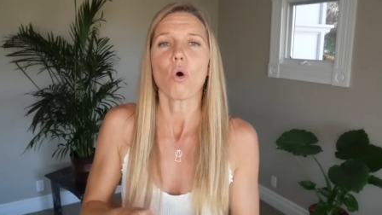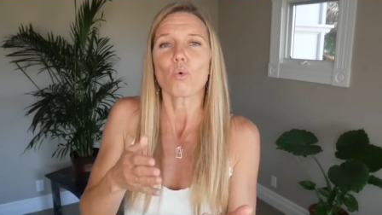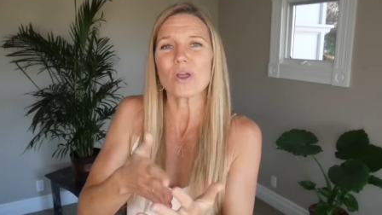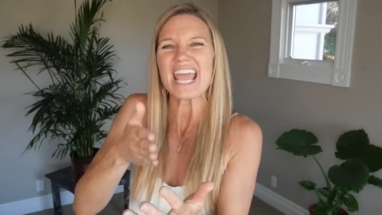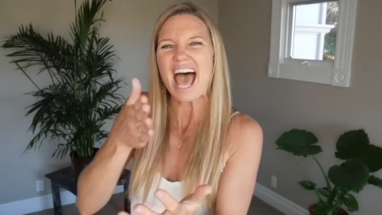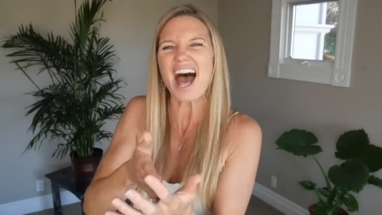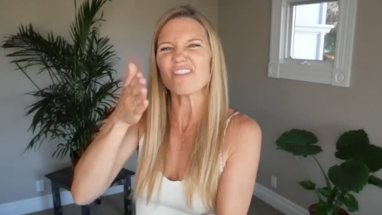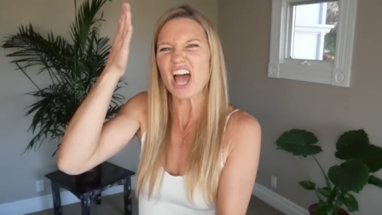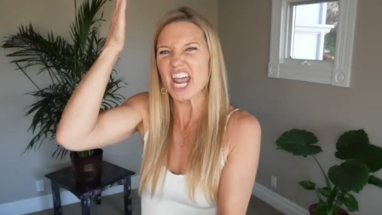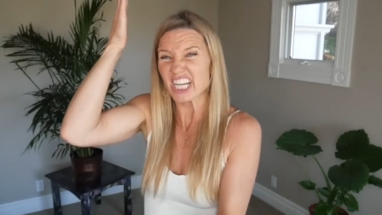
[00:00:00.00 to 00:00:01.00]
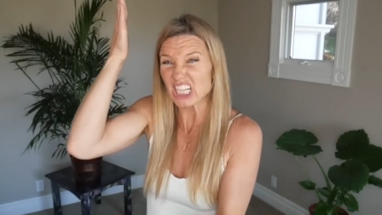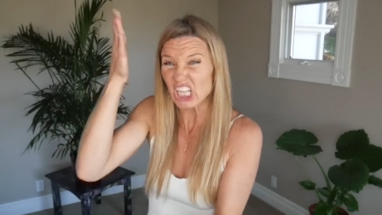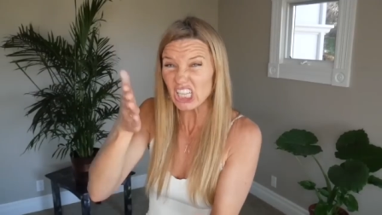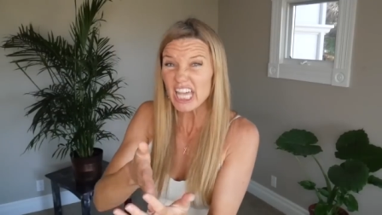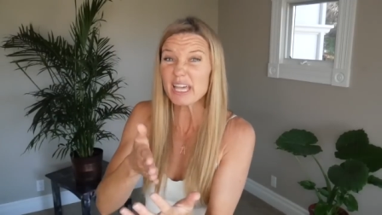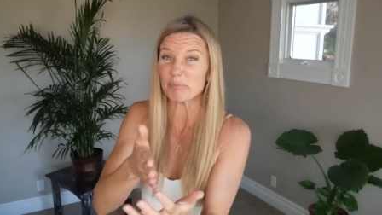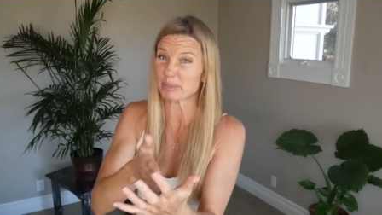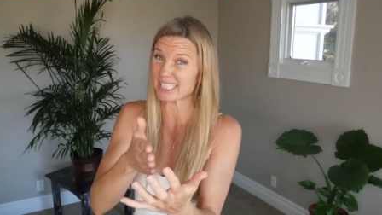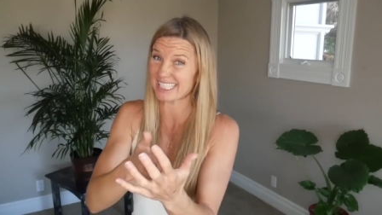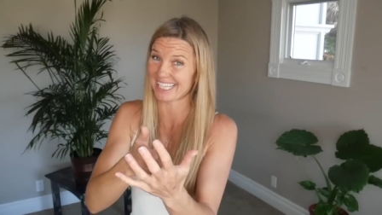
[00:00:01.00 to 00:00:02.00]
We have an
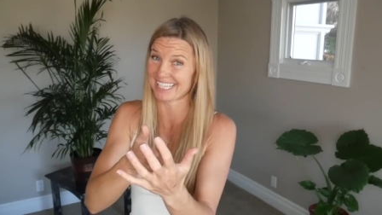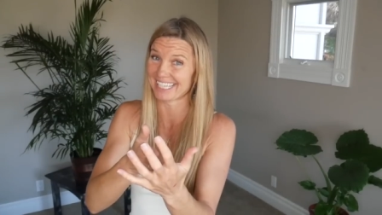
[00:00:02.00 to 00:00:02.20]
eclipse,